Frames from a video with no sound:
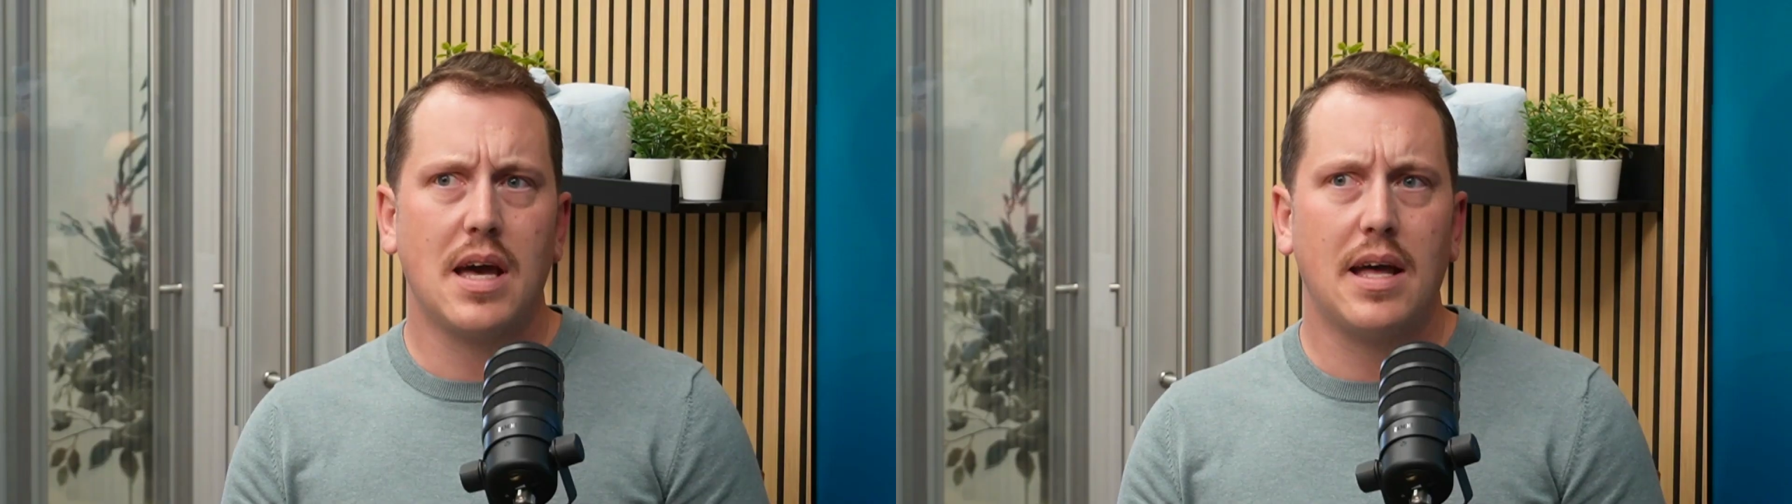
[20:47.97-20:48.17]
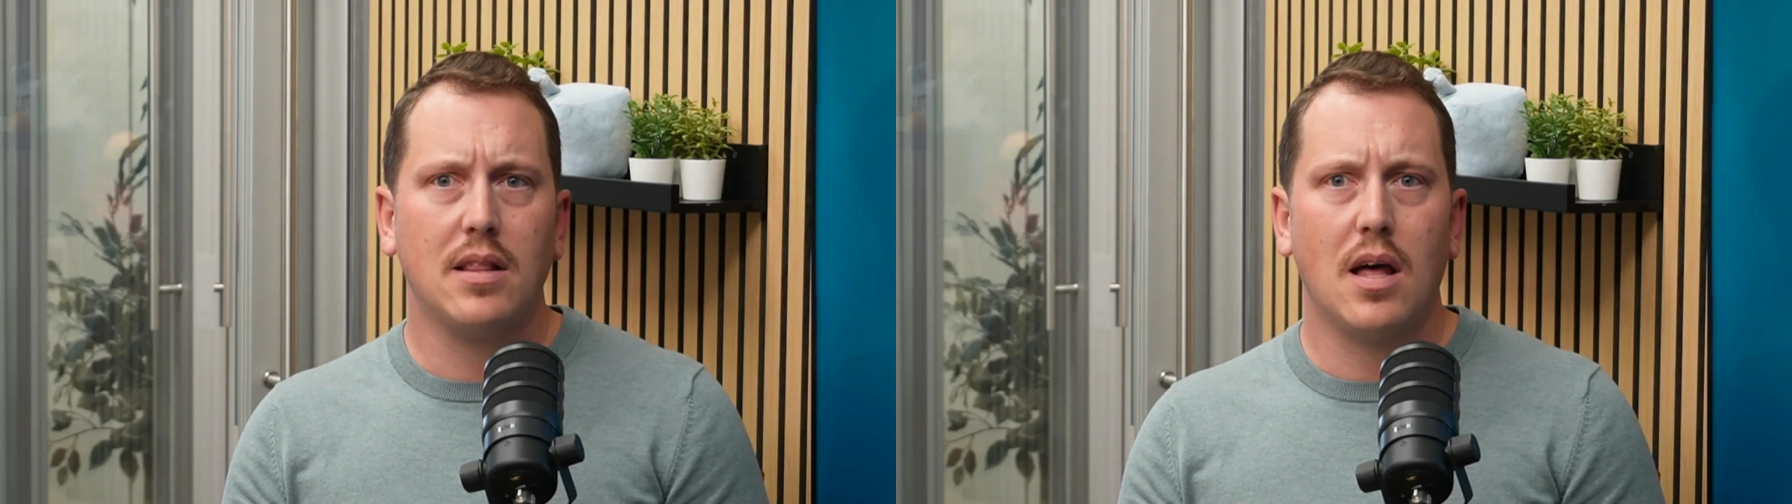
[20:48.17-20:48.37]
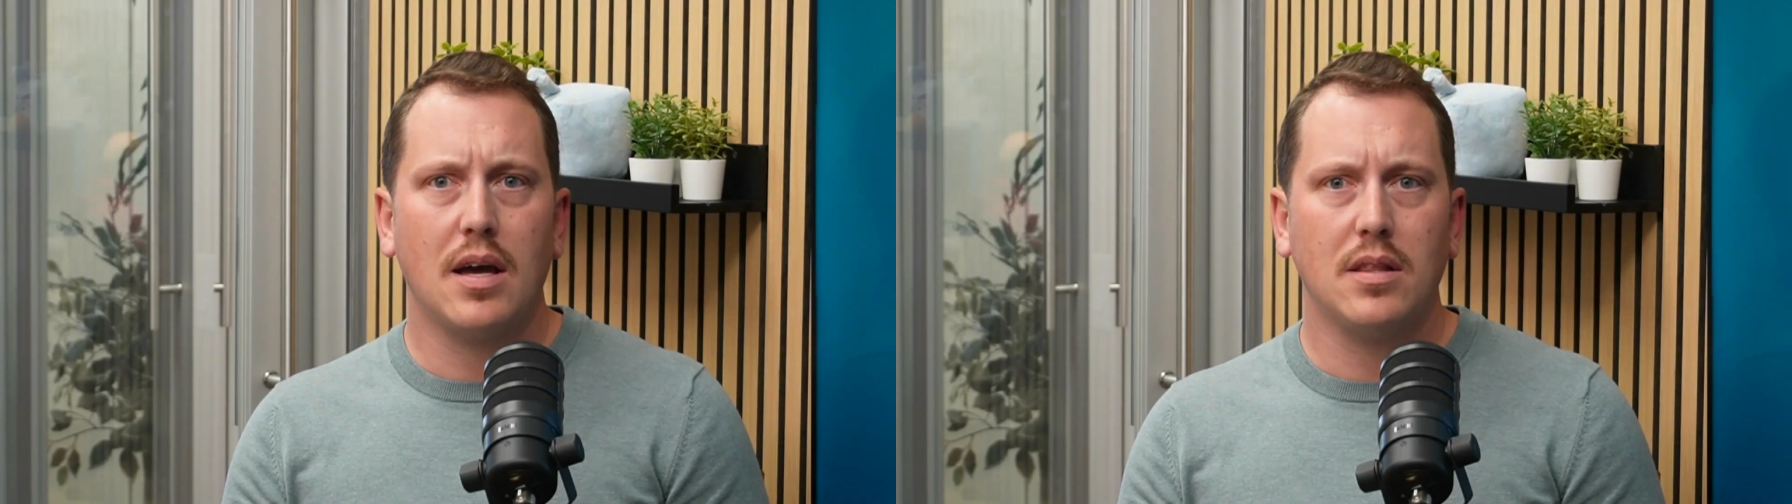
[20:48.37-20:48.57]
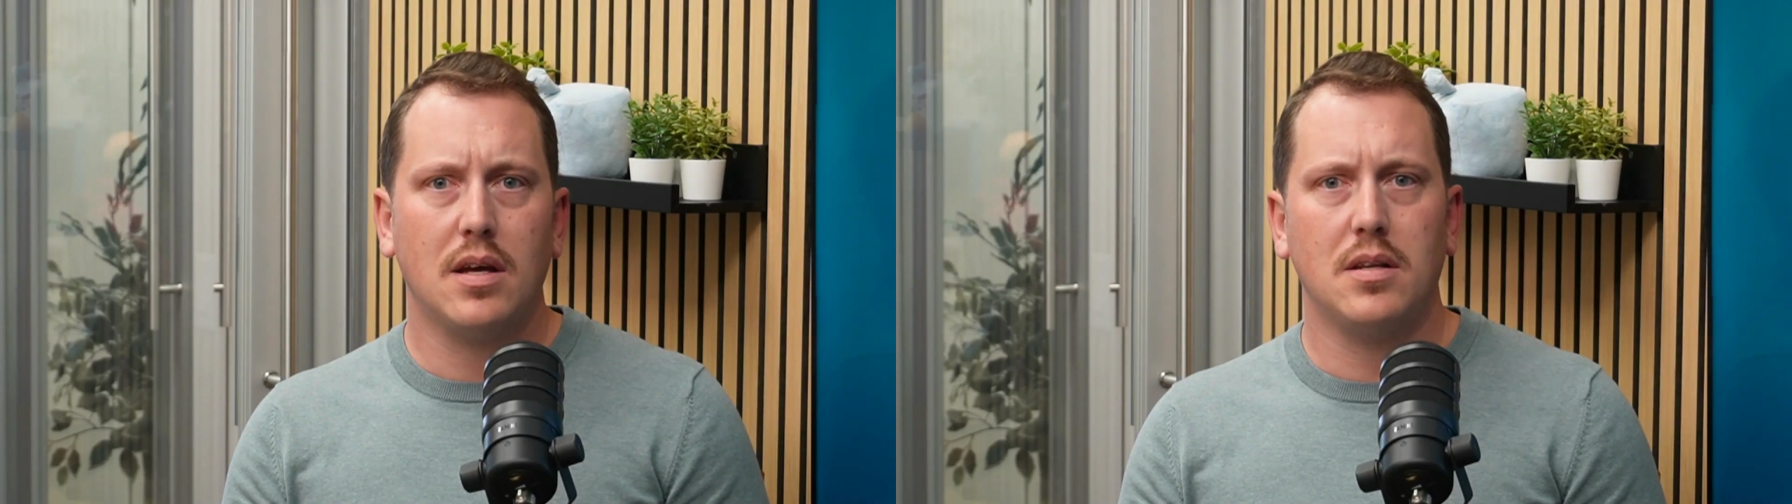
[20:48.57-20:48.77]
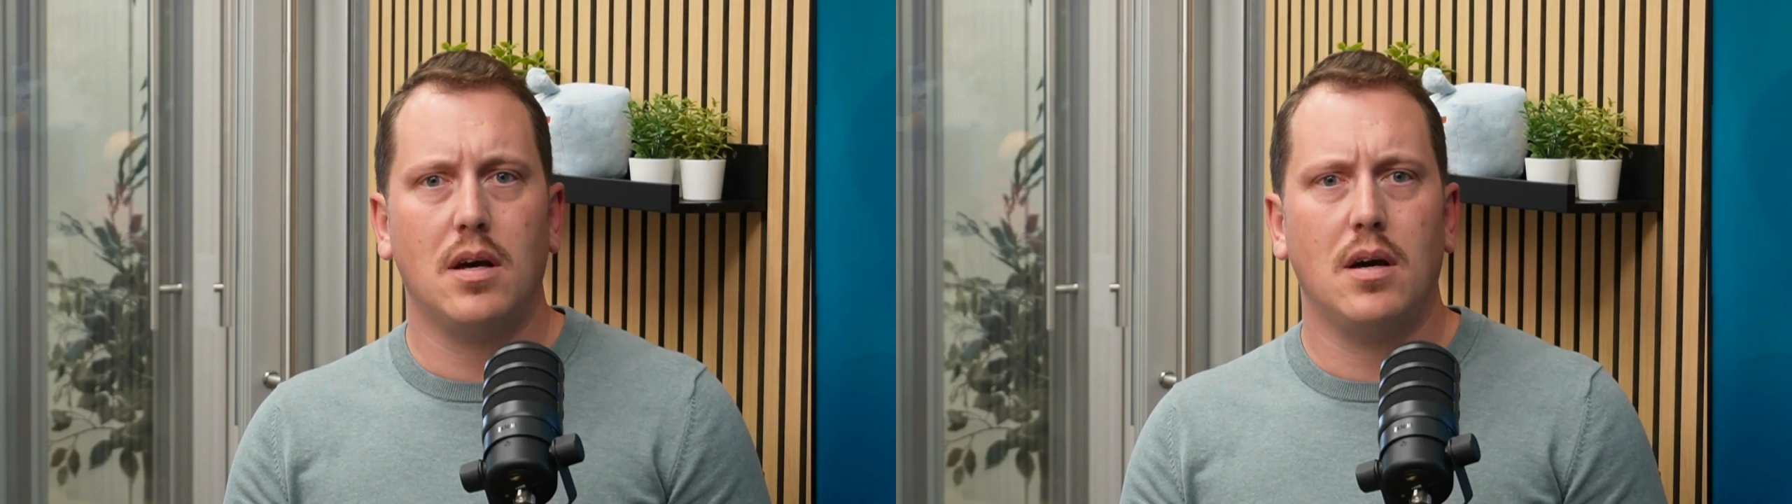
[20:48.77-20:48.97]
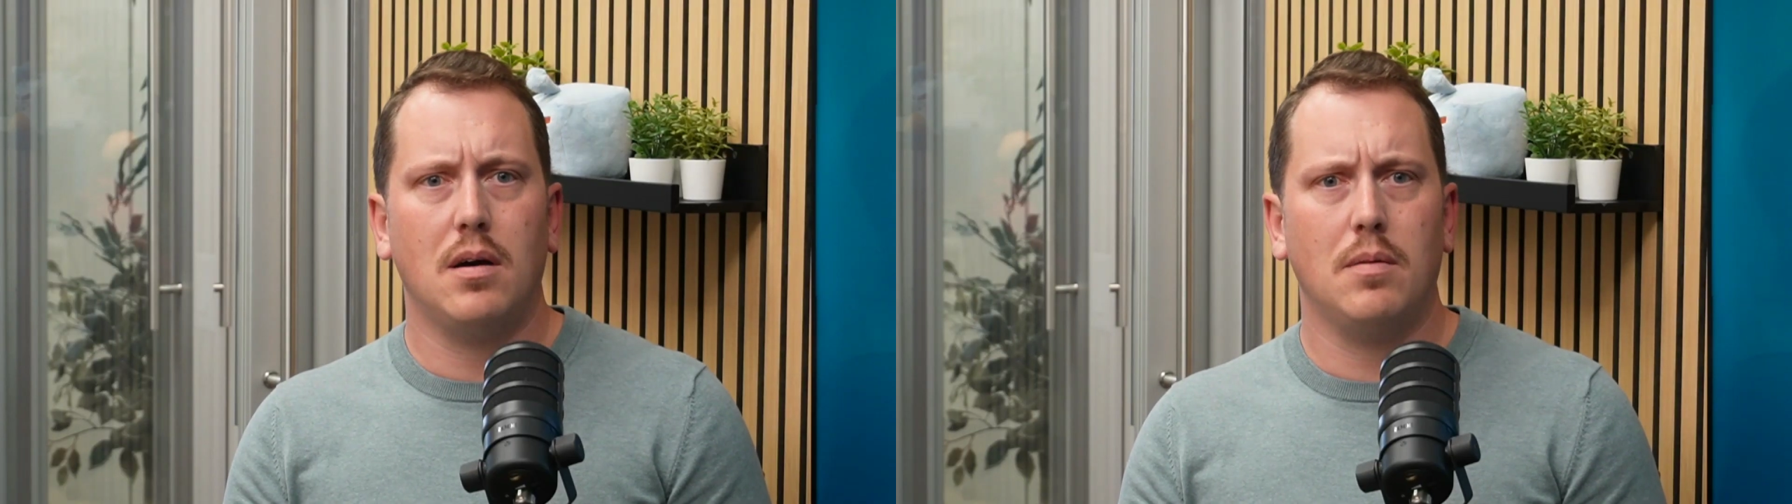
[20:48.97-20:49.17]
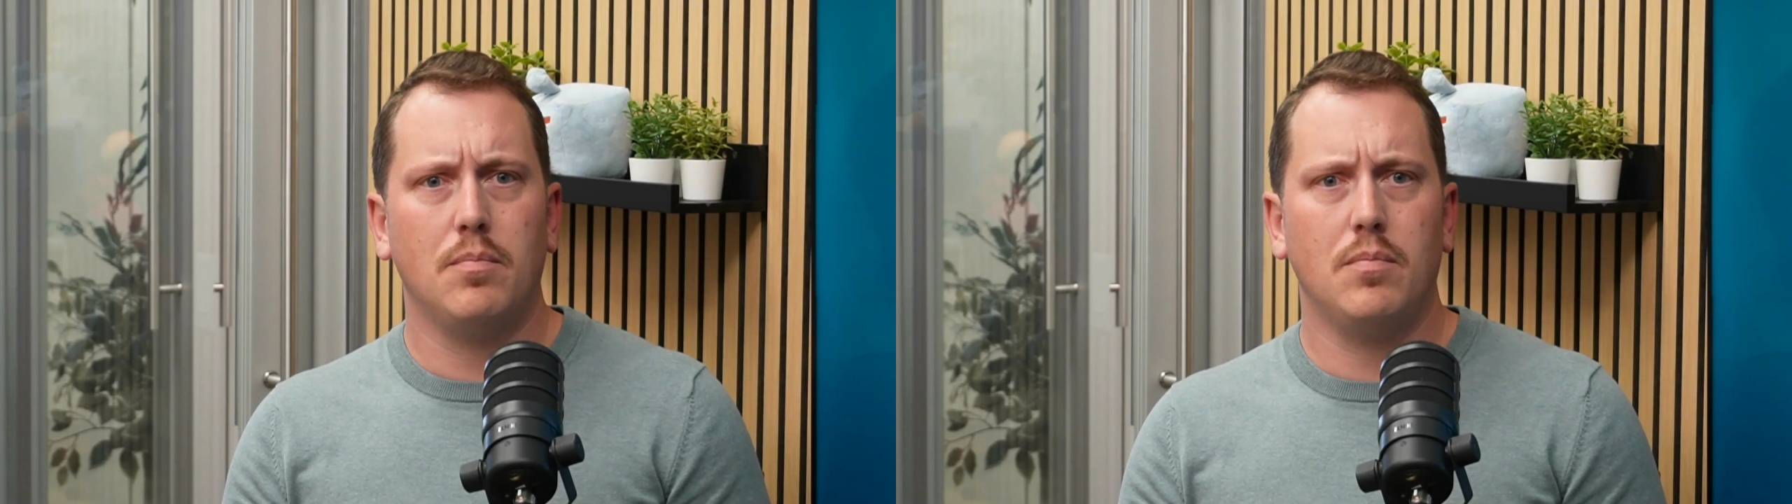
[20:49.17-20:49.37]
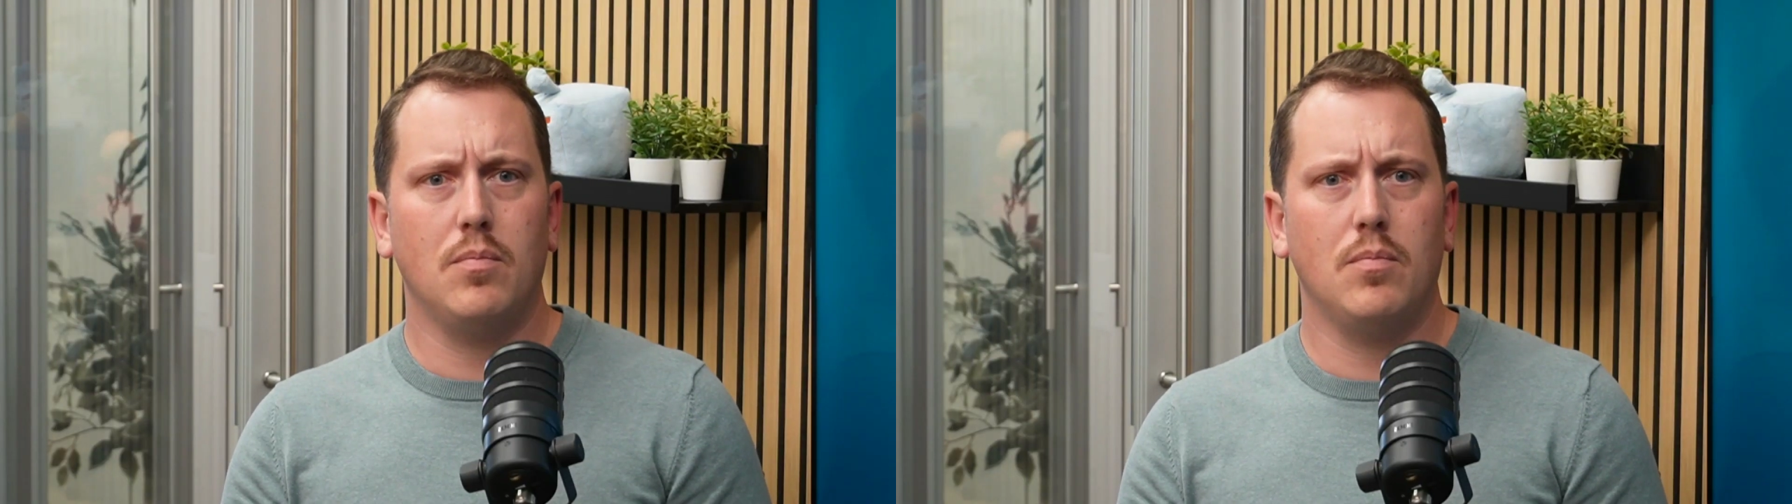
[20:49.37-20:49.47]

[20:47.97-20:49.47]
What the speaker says: headline that